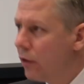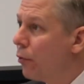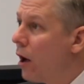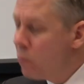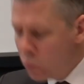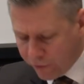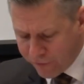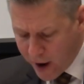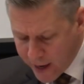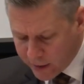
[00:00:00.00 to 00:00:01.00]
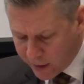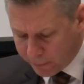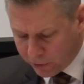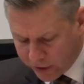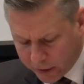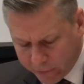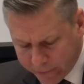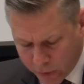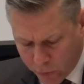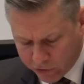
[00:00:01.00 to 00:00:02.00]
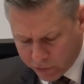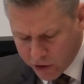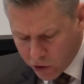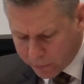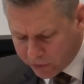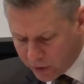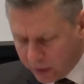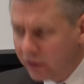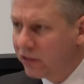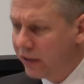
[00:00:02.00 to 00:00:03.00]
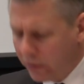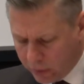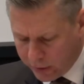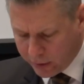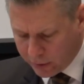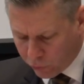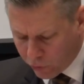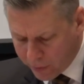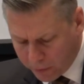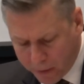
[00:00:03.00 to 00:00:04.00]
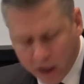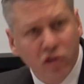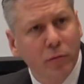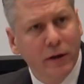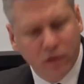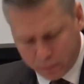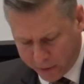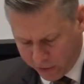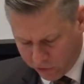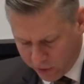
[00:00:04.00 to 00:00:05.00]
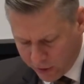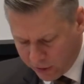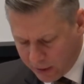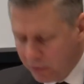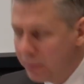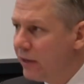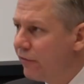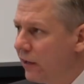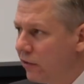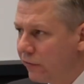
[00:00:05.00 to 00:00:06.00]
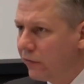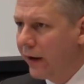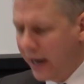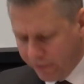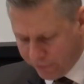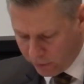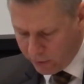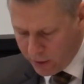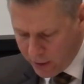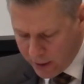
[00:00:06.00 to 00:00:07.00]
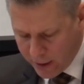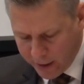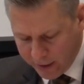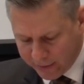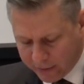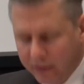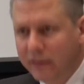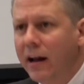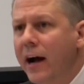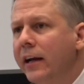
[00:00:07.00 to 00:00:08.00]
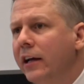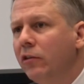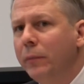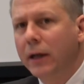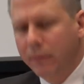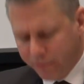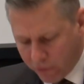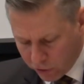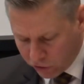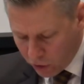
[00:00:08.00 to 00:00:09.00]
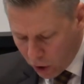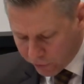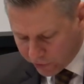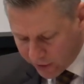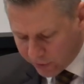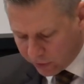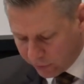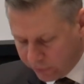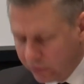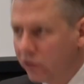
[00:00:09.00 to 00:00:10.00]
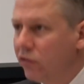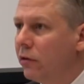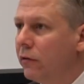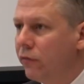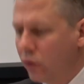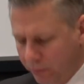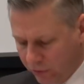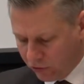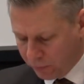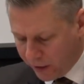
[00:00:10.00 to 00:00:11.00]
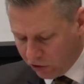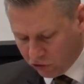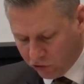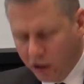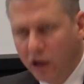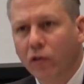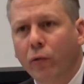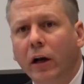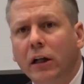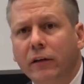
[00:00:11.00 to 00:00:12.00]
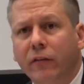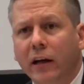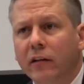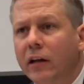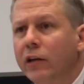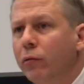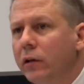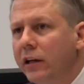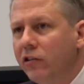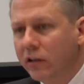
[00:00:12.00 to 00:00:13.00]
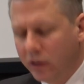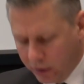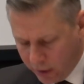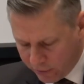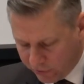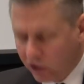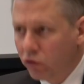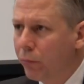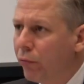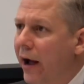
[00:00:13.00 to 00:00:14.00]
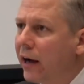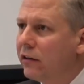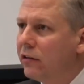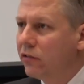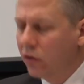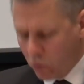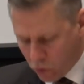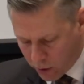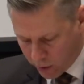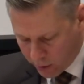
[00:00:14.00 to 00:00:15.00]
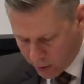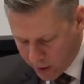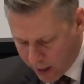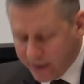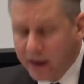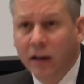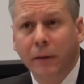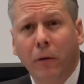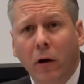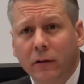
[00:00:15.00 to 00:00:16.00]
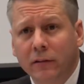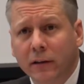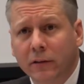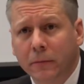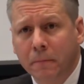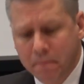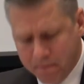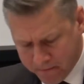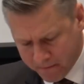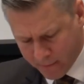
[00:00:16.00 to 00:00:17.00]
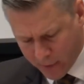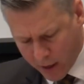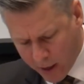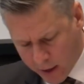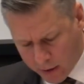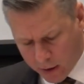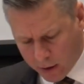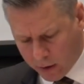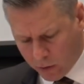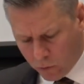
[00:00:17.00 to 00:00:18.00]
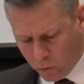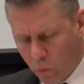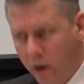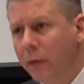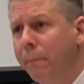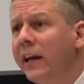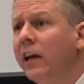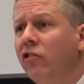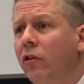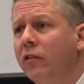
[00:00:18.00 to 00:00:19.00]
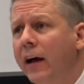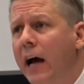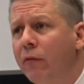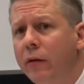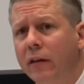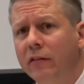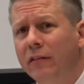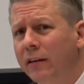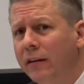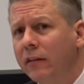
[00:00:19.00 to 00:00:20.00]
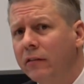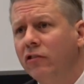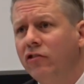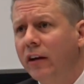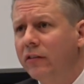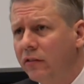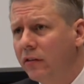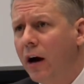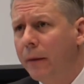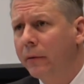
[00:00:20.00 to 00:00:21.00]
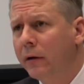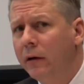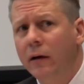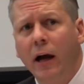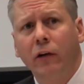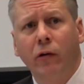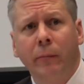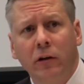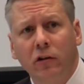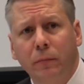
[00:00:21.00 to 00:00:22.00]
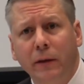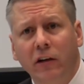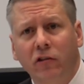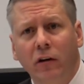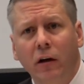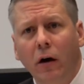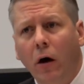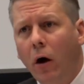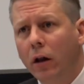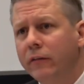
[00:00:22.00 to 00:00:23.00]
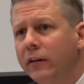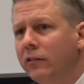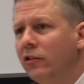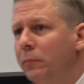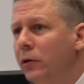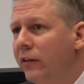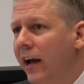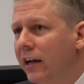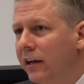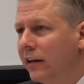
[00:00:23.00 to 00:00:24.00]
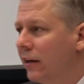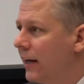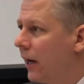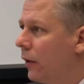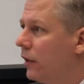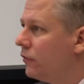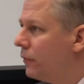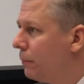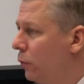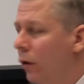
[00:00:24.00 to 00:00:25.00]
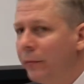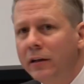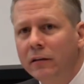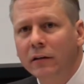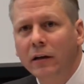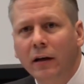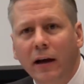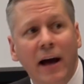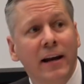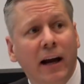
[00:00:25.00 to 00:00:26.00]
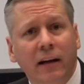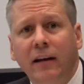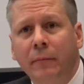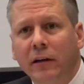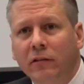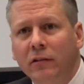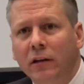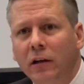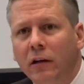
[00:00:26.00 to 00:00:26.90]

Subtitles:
The problem we're finding, particularly in Western Europe, is not necessarily the criminal punishment of speech deemed to be offensive or hateful. It is that society has become far too oversensitive to certain forms of speech, critical of things like religion, sexual practice, or identity politics. And one of the big issues I have with this is it doesn't just stop at criminal speech. All of this is mutated into the areas of employment and academics.